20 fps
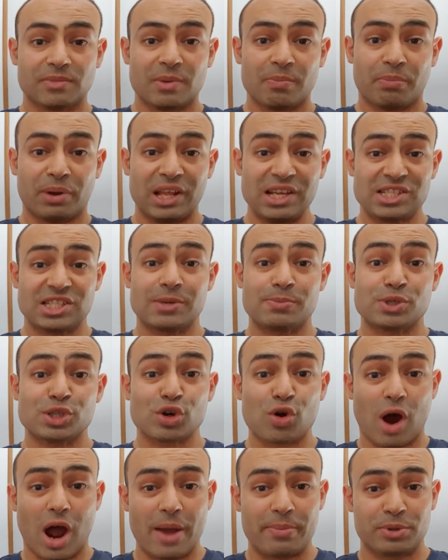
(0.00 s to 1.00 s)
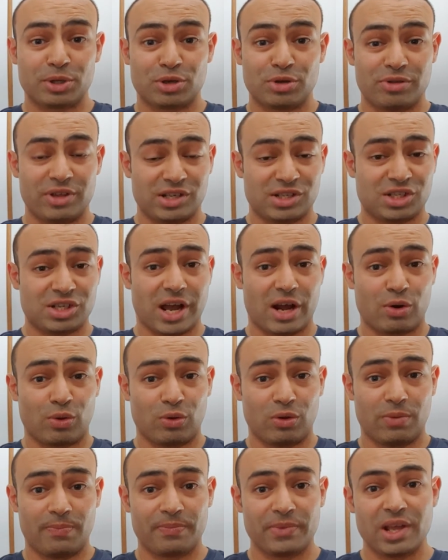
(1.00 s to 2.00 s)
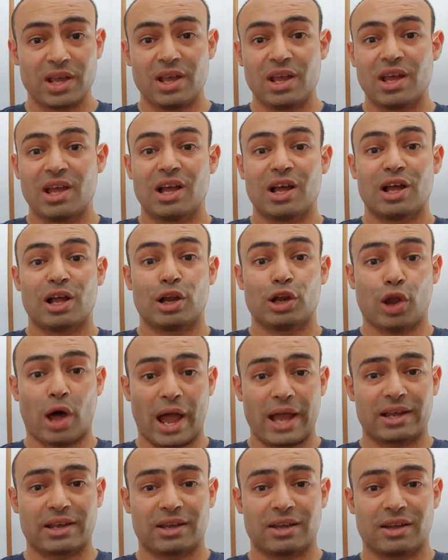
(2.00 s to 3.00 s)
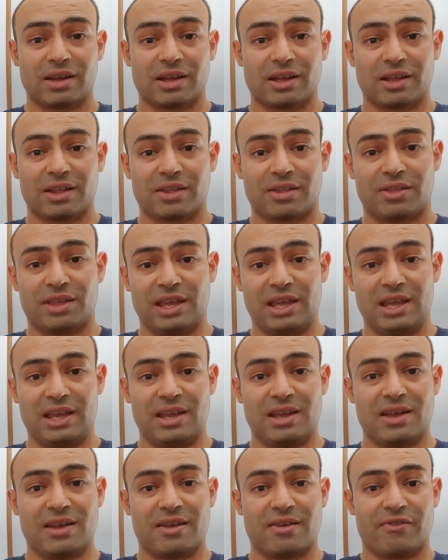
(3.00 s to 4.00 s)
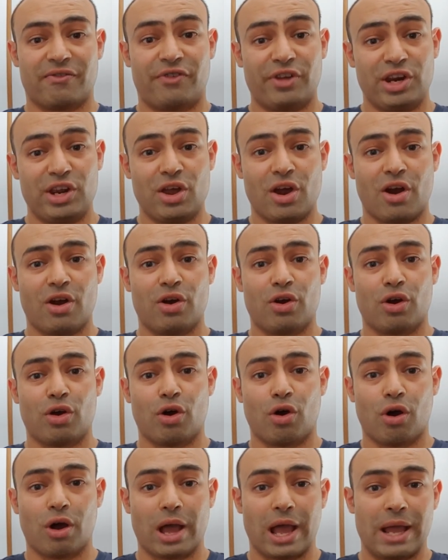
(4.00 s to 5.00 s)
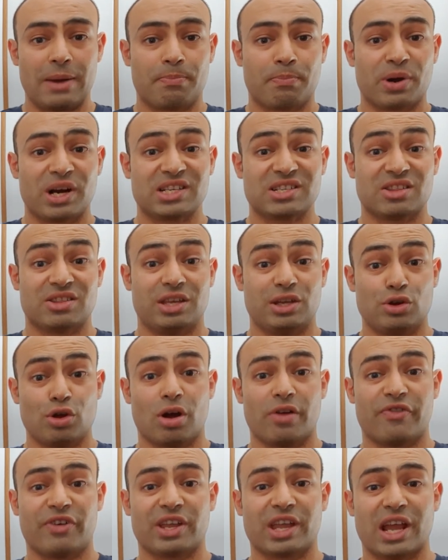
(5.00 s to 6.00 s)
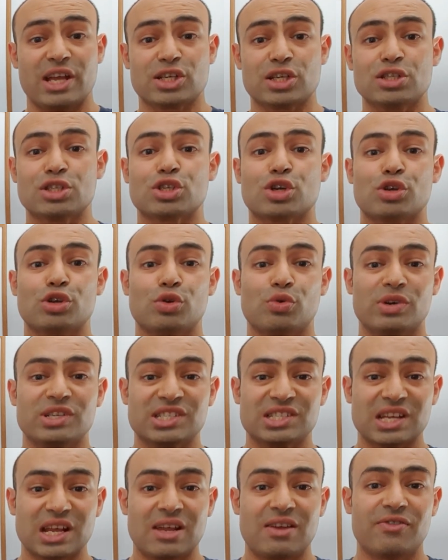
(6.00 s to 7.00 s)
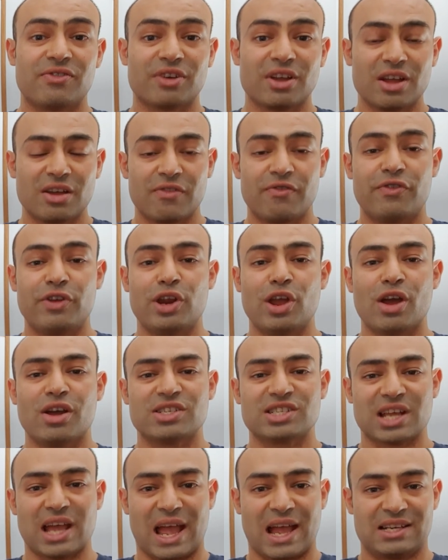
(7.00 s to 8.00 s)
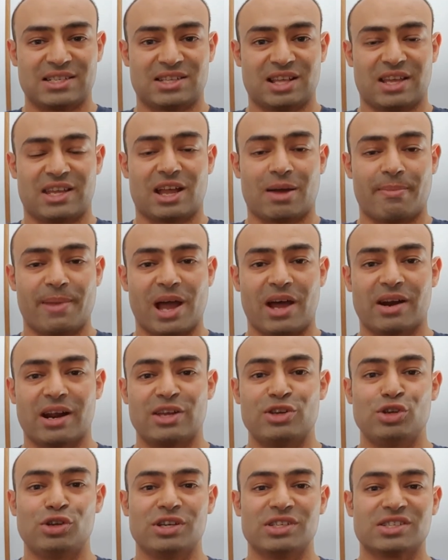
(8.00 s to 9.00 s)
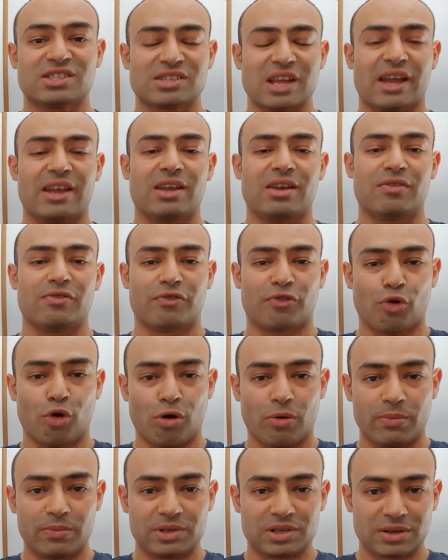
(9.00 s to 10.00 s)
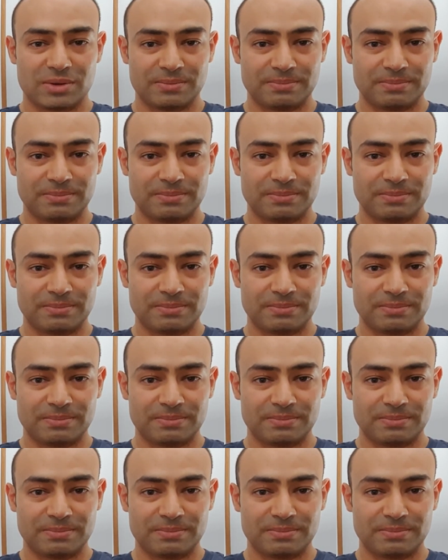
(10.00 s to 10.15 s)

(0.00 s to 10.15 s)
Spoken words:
Please subscribe to the channel, like the video, and press the notification so you receive videos as they come out and you can stay informed